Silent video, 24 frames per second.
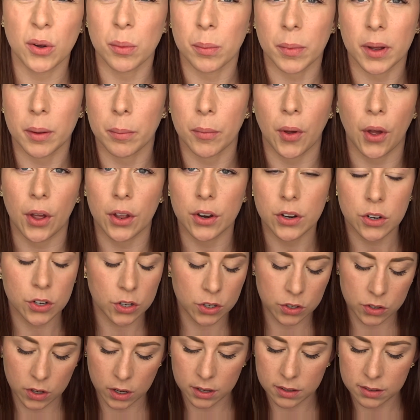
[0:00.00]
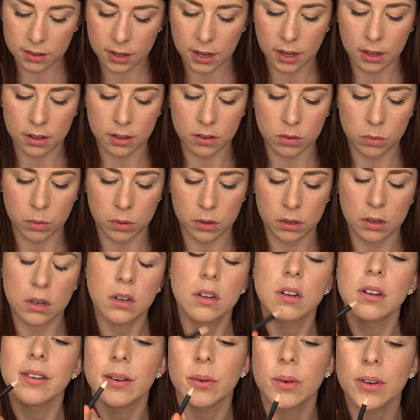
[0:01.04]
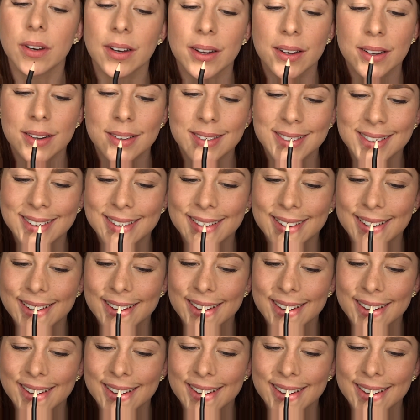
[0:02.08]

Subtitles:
not by much. So let's see how this one looks.